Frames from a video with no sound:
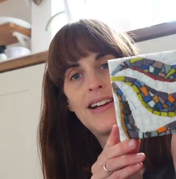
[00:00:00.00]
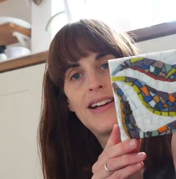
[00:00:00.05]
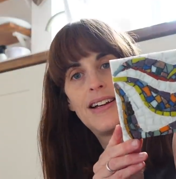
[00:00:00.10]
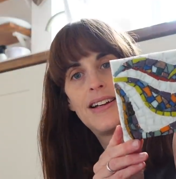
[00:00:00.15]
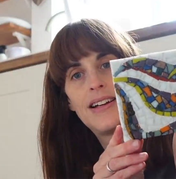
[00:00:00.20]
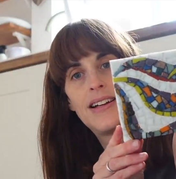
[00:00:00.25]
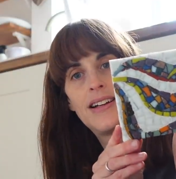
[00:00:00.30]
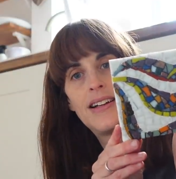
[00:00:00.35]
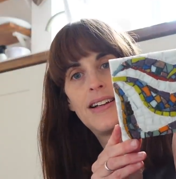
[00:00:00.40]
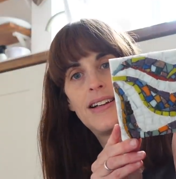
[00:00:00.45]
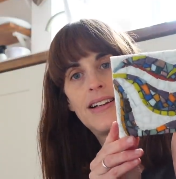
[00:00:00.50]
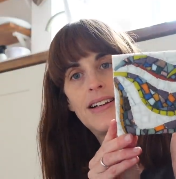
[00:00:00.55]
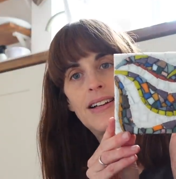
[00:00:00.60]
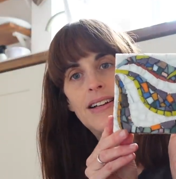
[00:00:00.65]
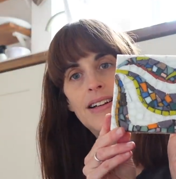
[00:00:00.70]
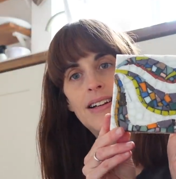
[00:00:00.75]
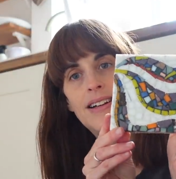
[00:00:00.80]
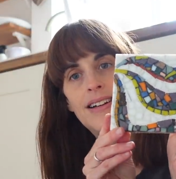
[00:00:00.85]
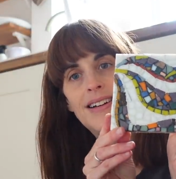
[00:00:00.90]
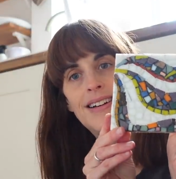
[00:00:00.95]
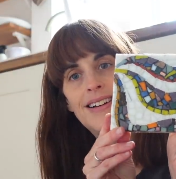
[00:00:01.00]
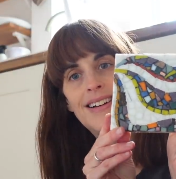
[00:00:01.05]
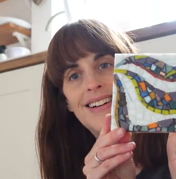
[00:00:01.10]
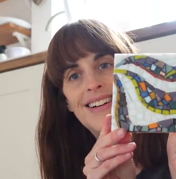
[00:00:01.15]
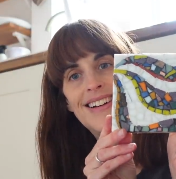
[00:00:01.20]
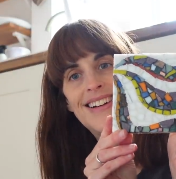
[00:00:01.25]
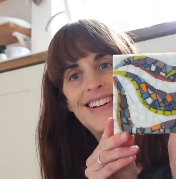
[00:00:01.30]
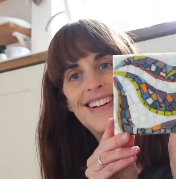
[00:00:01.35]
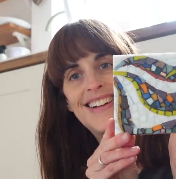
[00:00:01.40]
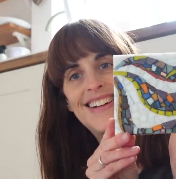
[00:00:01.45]

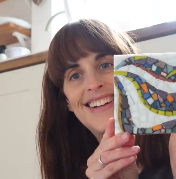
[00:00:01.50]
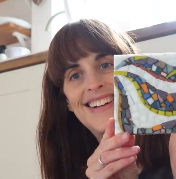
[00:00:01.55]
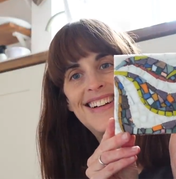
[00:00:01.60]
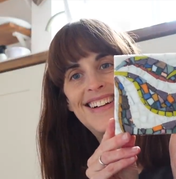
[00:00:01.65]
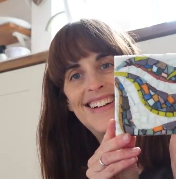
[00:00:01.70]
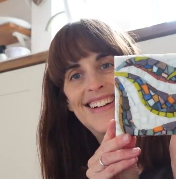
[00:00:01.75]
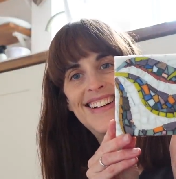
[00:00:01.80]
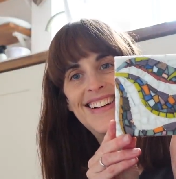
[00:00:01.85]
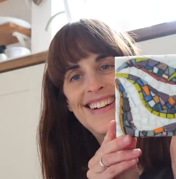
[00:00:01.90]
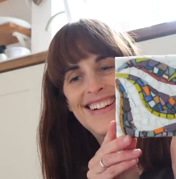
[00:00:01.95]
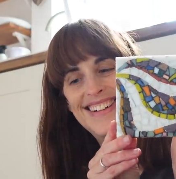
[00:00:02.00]
[no speech]